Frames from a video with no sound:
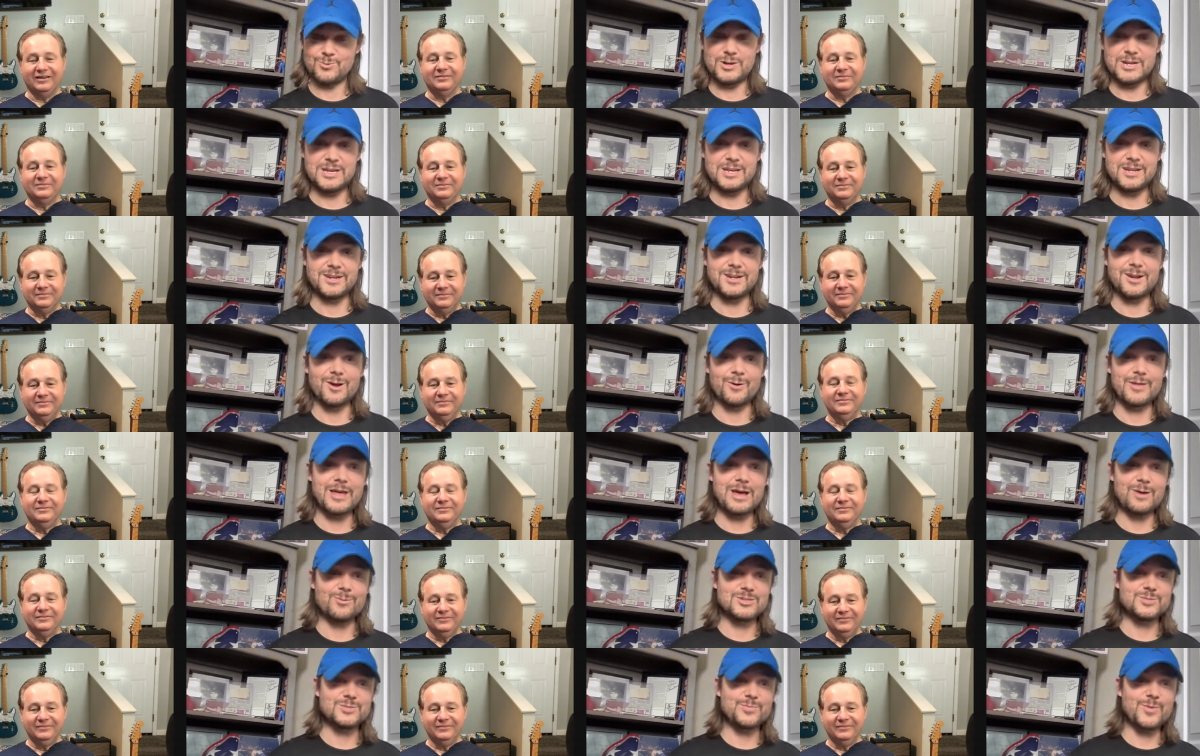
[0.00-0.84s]
Speaker 1: You ended on
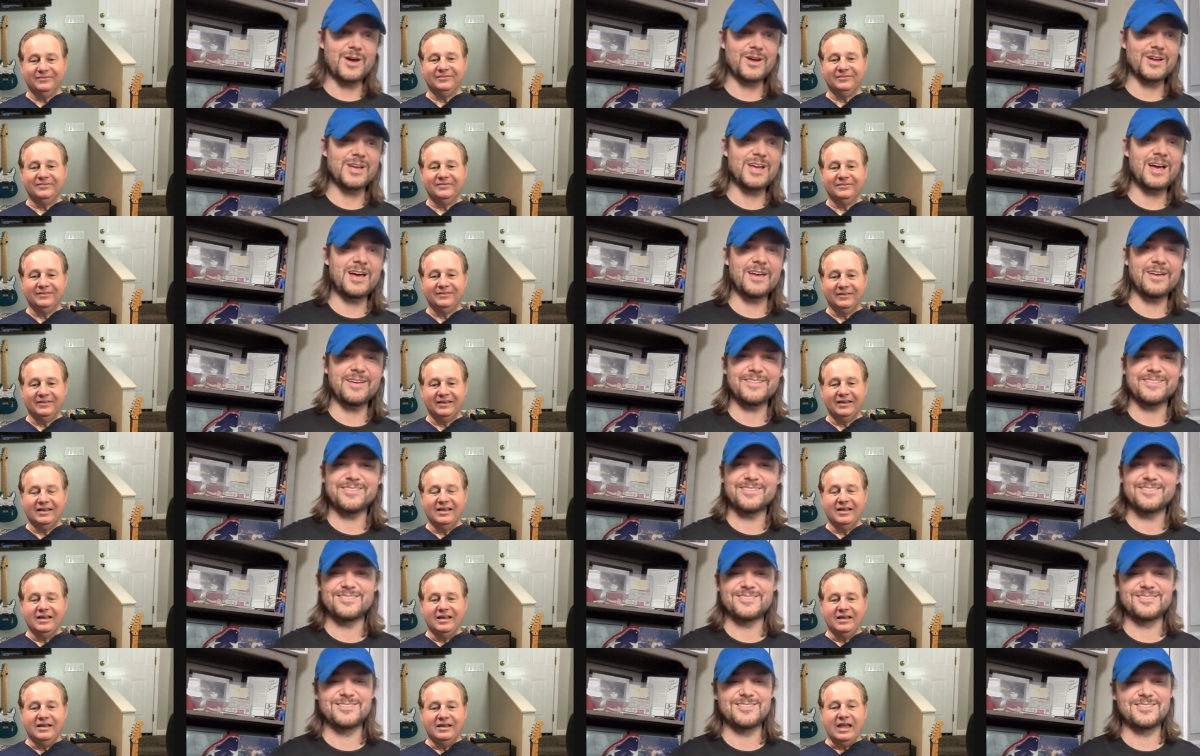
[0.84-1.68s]
that one, spot guy.
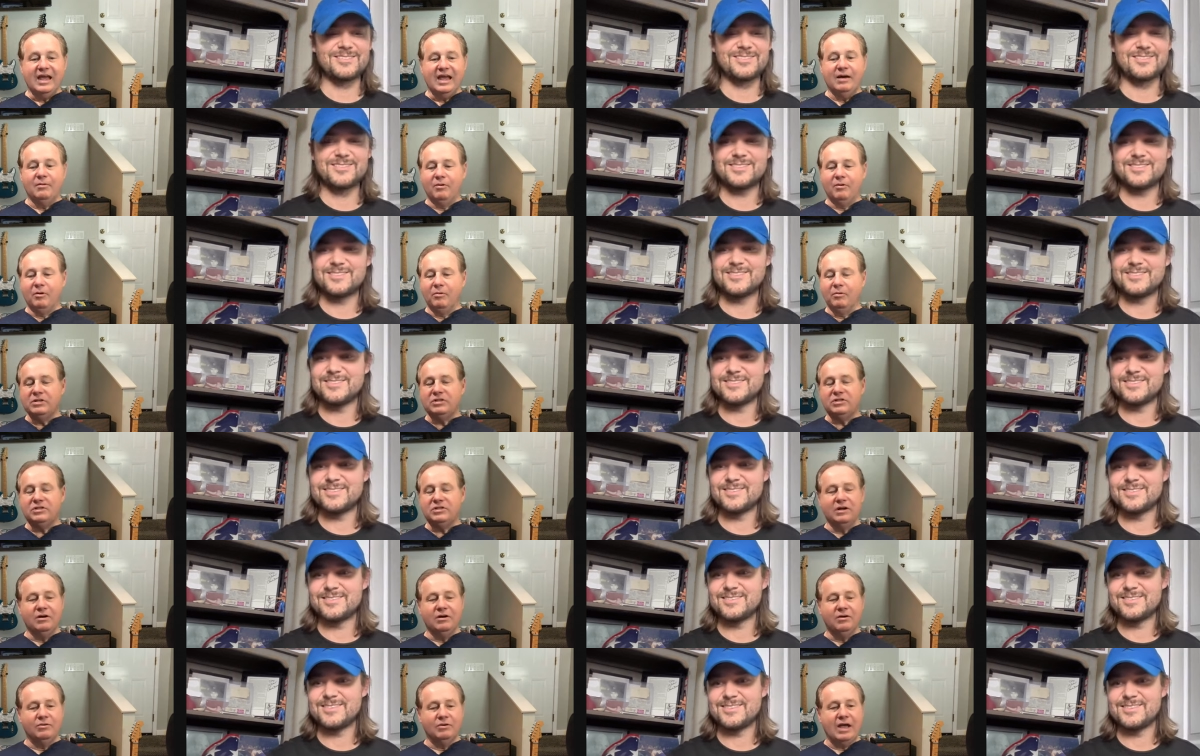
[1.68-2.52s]
Speaker 2: Yeah, well, we
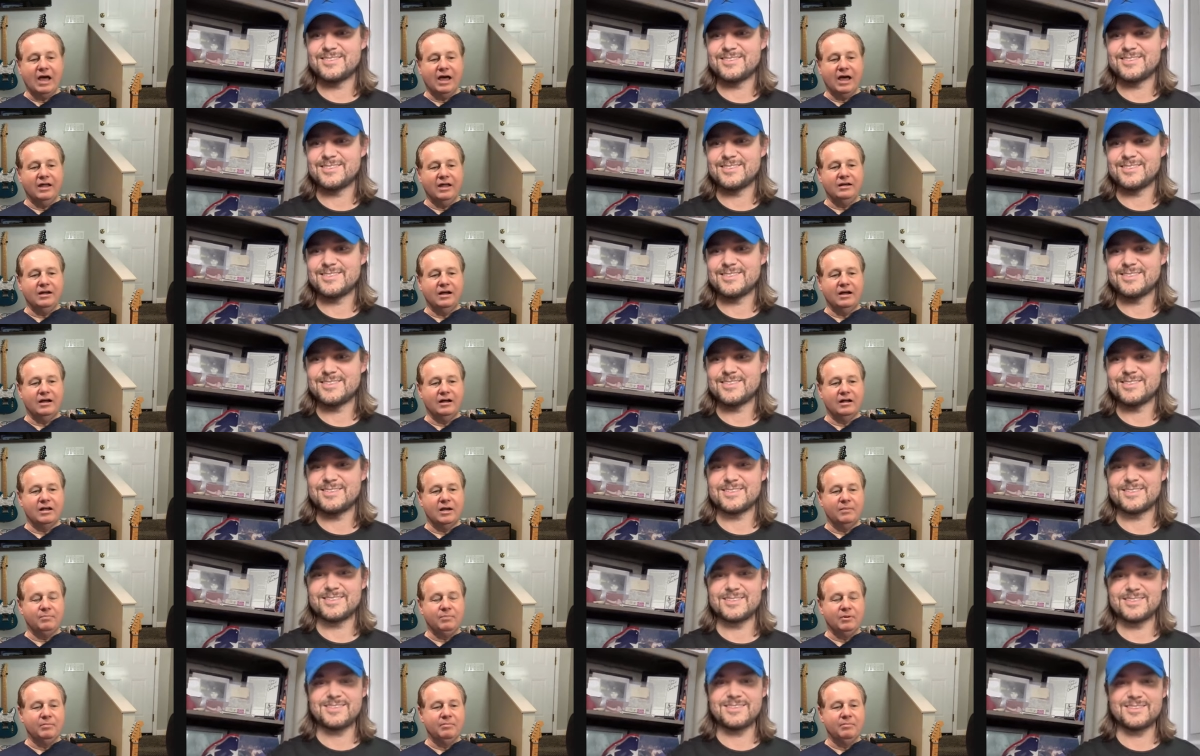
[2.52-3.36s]
still got uh, a
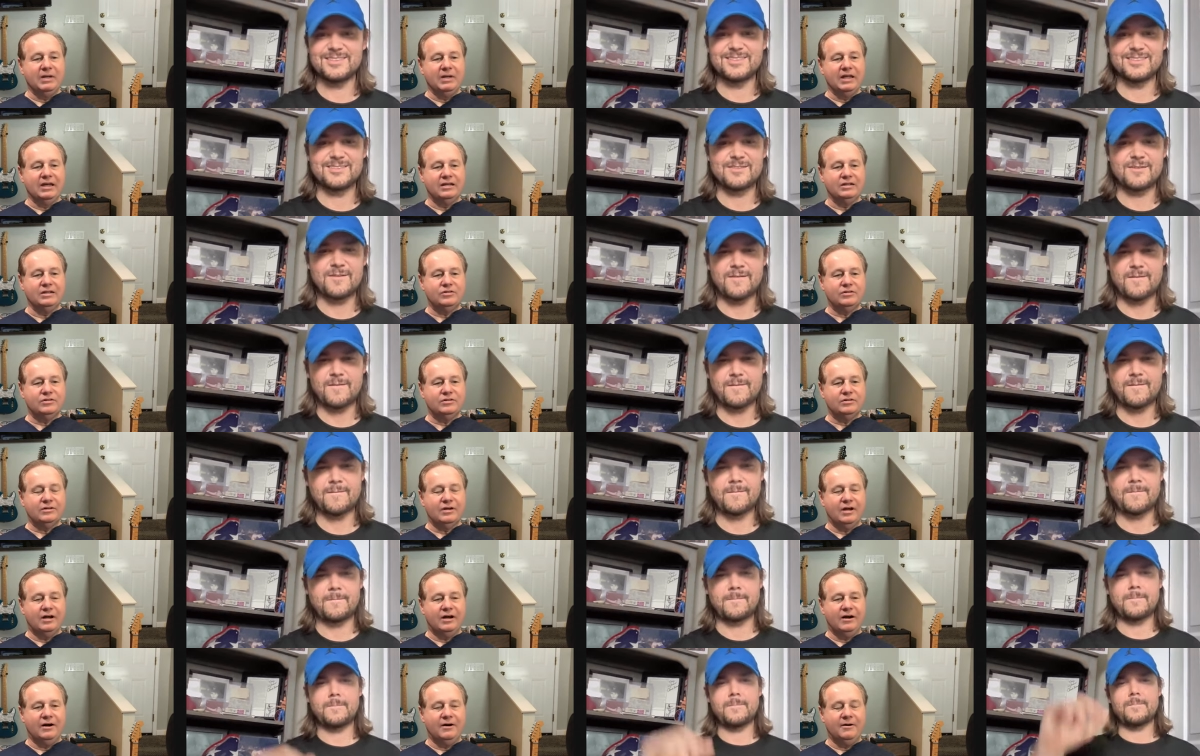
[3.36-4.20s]
couple of minutes,
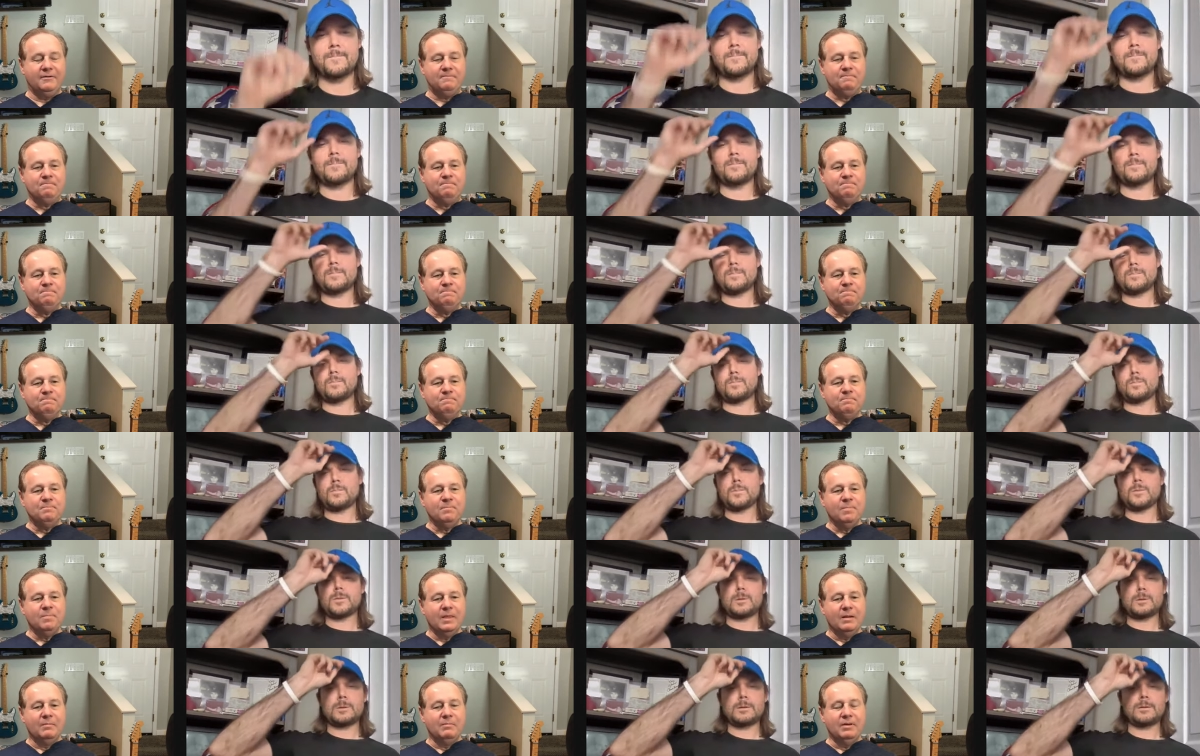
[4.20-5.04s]
um,
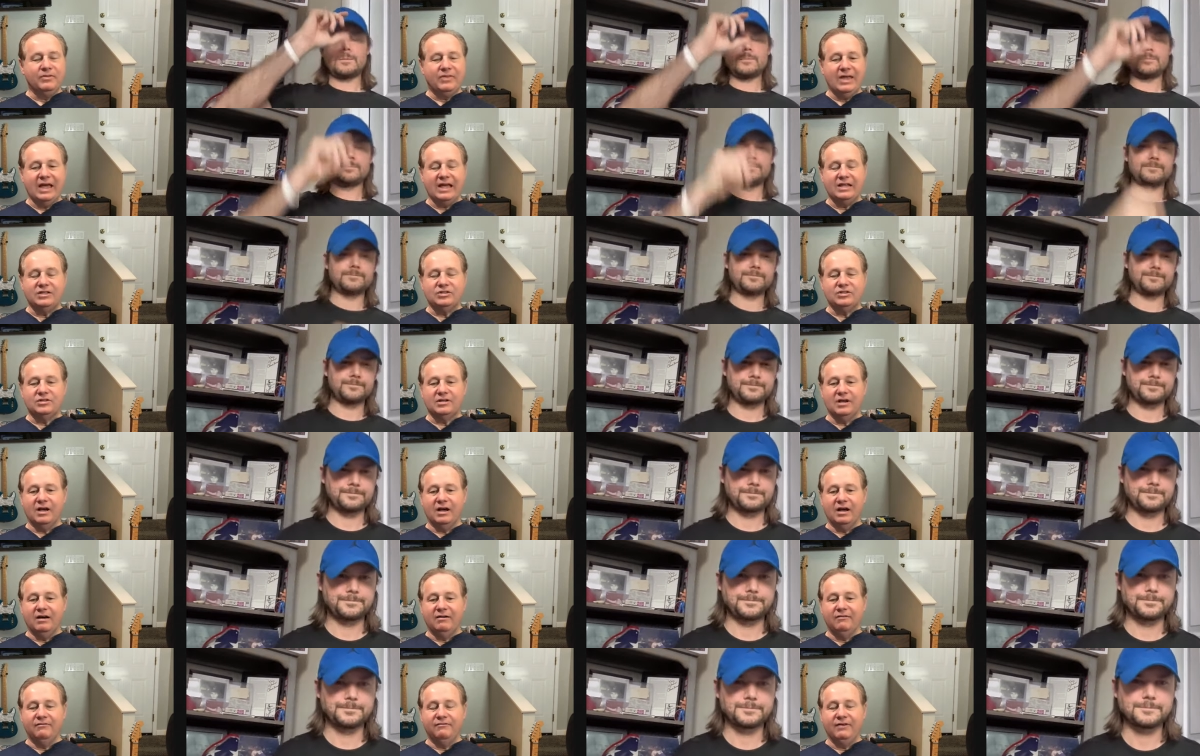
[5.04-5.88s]
but that's
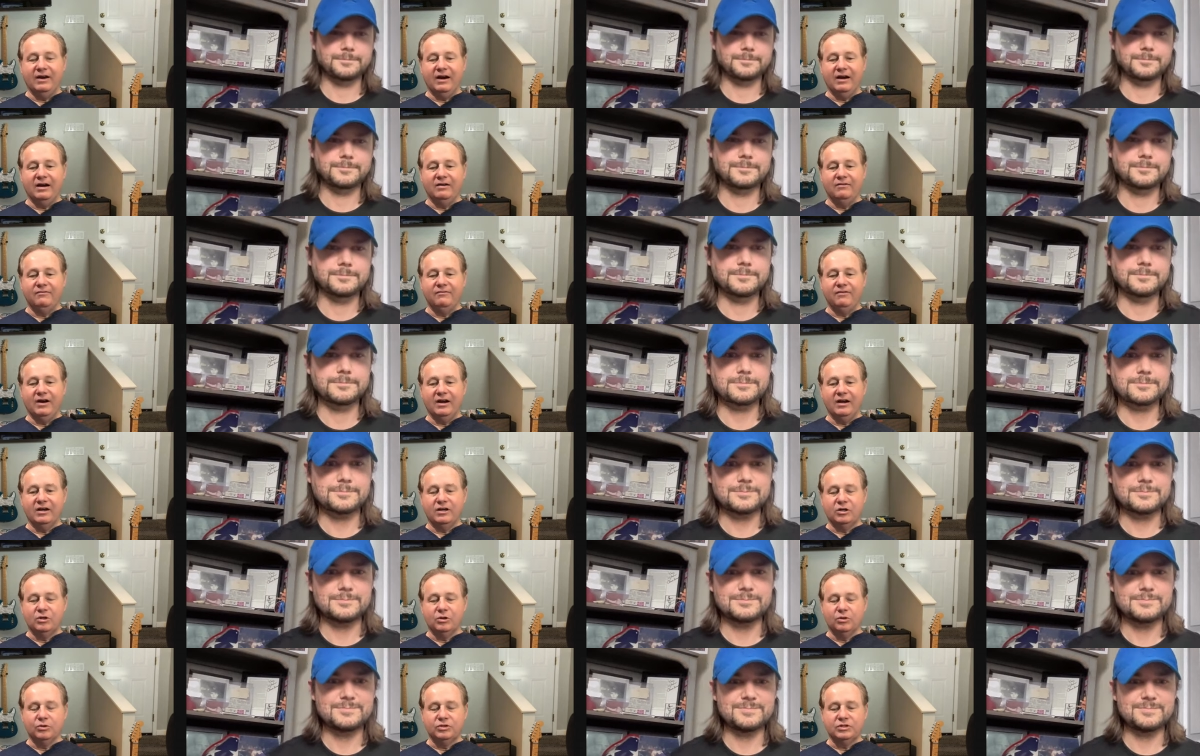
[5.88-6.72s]
uh, very, very
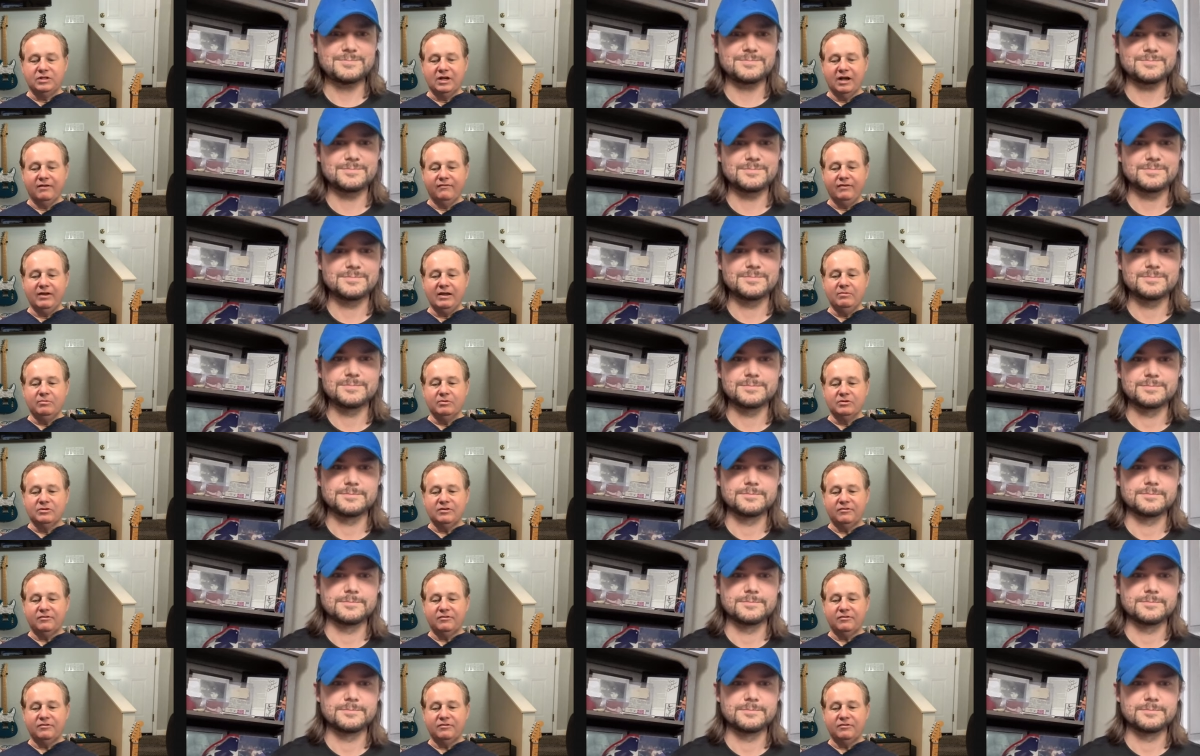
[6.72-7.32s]
cool stuff. He was a